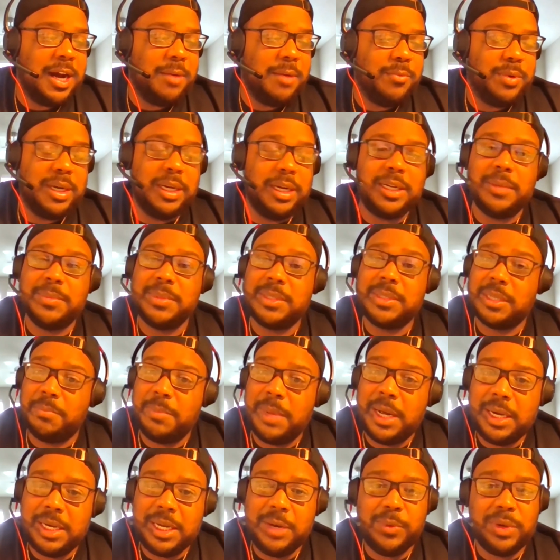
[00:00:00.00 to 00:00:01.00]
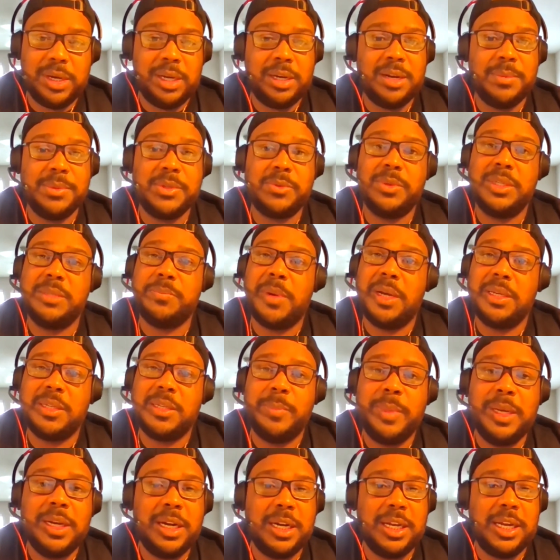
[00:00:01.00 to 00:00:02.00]
When it comes to money, when it comes to
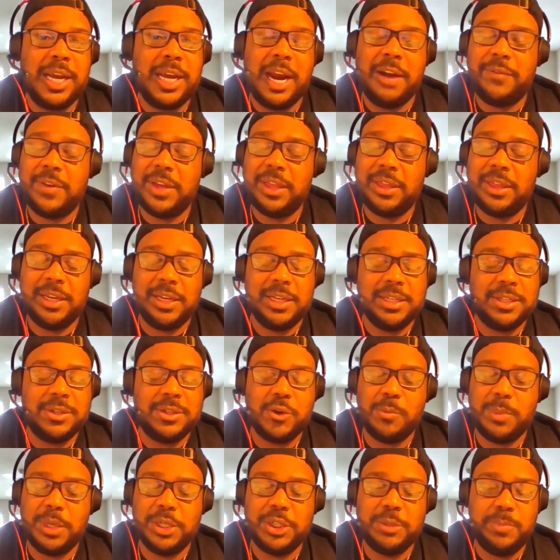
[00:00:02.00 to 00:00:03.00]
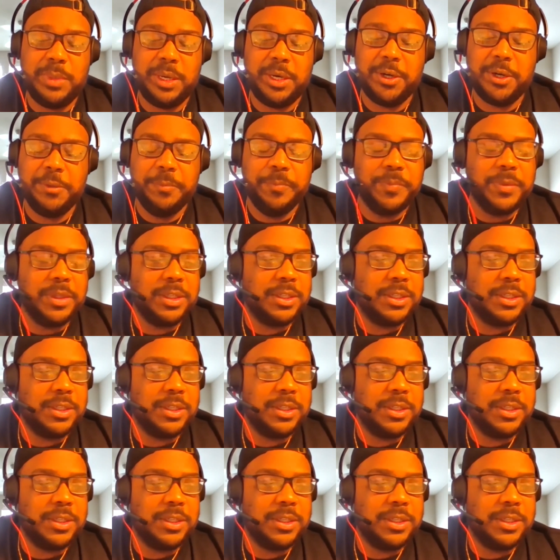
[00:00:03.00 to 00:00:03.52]
responsibility, everything is so much bigger.